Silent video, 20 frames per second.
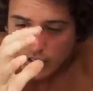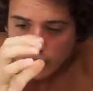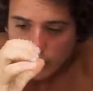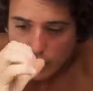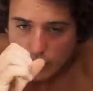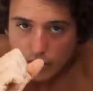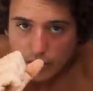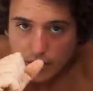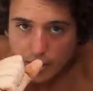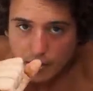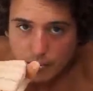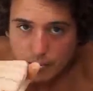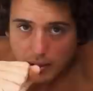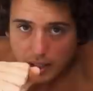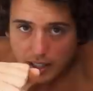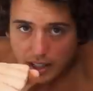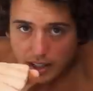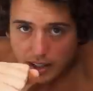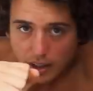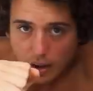You're
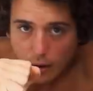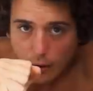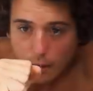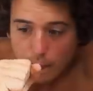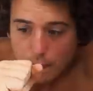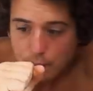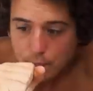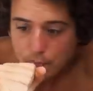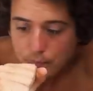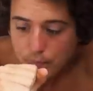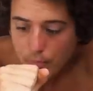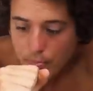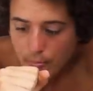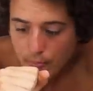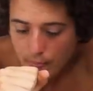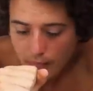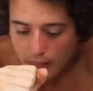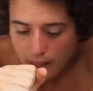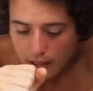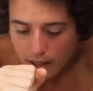gripping, you know,
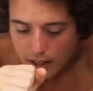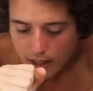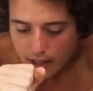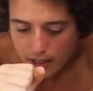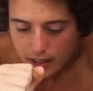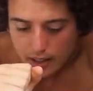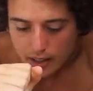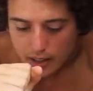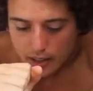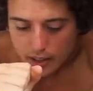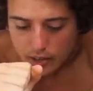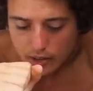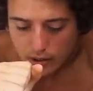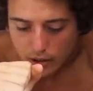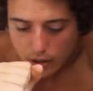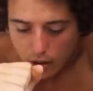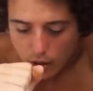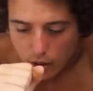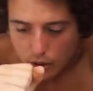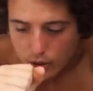
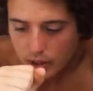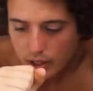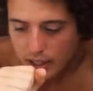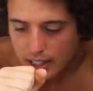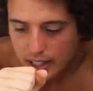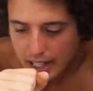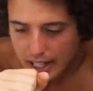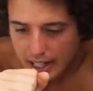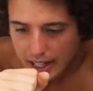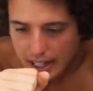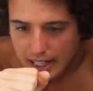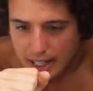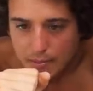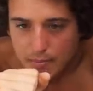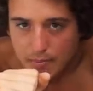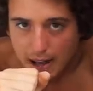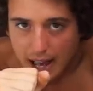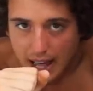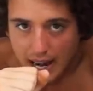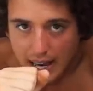so you can get an
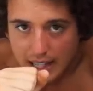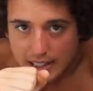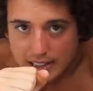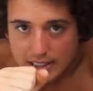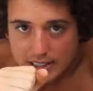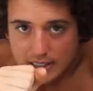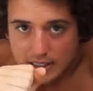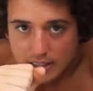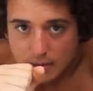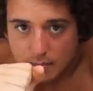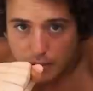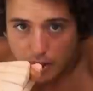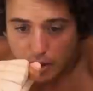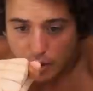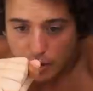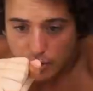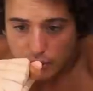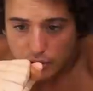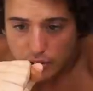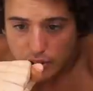imbalance
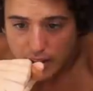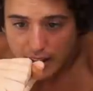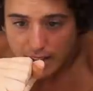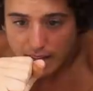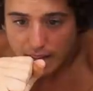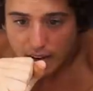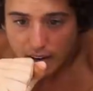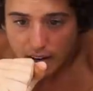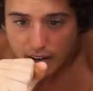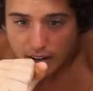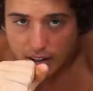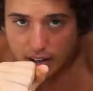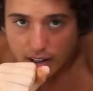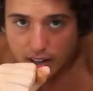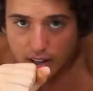because you're never